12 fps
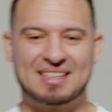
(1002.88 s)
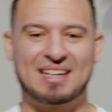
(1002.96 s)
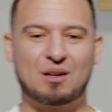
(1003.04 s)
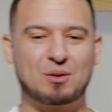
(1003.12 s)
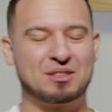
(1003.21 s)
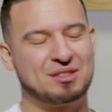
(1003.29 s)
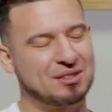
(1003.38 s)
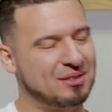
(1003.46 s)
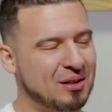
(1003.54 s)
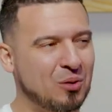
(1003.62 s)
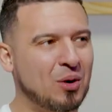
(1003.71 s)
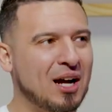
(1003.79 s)
I
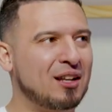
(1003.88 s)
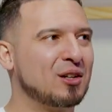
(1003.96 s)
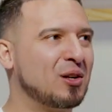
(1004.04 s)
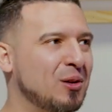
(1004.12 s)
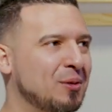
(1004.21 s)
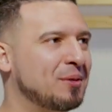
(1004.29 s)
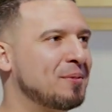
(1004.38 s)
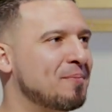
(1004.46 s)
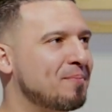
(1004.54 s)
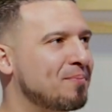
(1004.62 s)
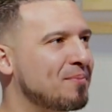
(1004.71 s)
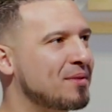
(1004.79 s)
was a while ago
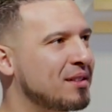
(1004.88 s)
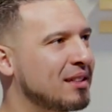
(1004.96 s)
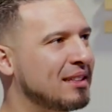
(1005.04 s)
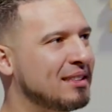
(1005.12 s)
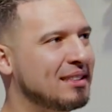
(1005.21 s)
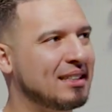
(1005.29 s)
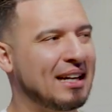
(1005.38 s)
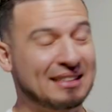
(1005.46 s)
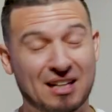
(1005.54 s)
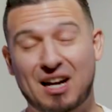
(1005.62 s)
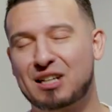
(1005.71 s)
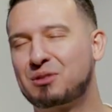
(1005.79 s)

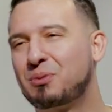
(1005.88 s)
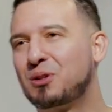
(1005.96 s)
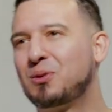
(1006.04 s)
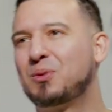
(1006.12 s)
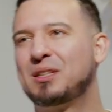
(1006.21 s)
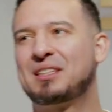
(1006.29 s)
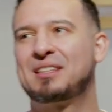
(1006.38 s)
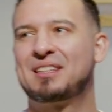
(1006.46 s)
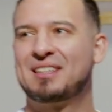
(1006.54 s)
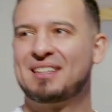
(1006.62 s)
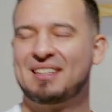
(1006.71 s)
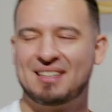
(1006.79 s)
at the hospital
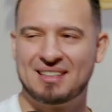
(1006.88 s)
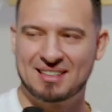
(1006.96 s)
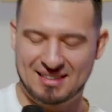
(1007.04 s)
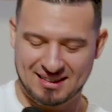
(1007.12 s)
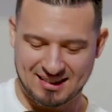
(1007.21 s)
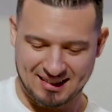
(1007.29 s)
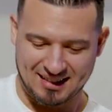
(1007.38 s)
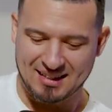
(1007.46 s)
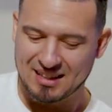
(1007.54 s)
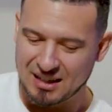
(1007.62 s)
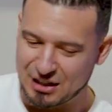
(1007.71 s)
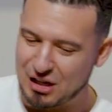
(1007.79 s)
with
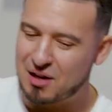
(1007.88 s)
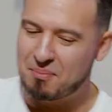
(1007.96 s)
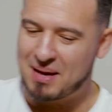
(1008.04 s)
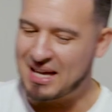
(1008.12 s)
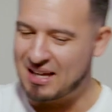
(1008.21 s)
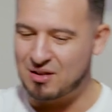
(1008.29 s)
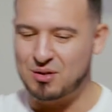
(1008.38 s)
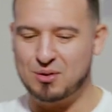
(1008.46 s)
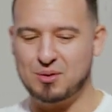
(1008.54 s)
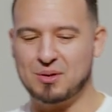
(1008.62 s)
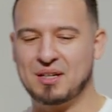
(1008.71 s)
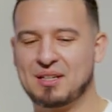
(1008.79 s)
a young man
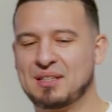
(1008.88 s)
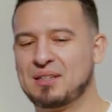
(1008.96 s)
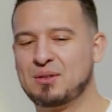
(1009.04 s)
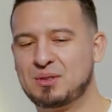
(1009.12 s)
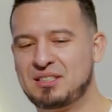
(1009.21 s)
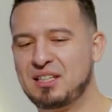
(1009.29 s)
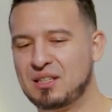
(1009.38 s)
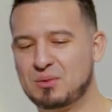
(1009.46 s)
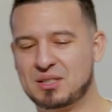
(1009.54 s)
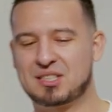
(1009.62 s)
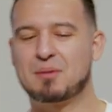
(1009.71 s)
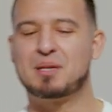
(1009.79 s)
who was dealing
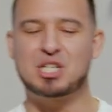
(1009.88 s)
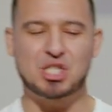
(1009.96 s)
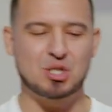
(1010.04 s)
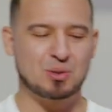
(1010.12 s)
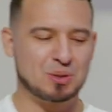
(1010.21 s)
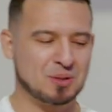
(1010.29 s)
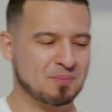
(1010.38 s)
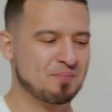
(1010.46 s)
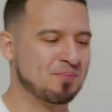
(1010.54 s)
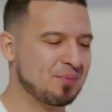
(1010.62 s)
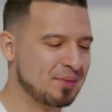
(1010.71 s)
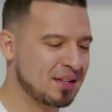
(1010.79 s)
with some issues.
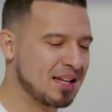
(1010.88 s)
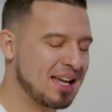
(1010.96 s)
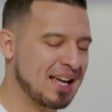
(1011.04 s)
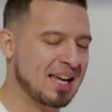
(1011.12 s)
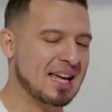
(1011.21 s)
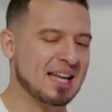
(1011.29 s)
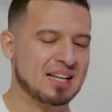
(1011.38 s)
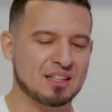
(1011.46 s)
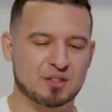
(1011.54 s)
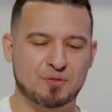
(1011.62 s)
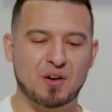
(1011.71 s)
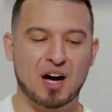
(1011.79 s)
And
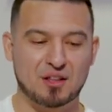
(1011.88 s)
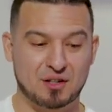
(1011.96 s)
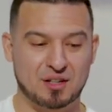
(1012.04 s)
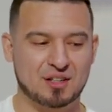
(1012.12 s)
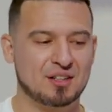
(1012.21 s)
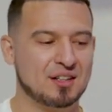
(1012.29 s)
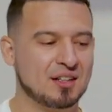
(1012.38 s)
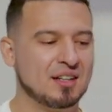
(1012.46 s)
his father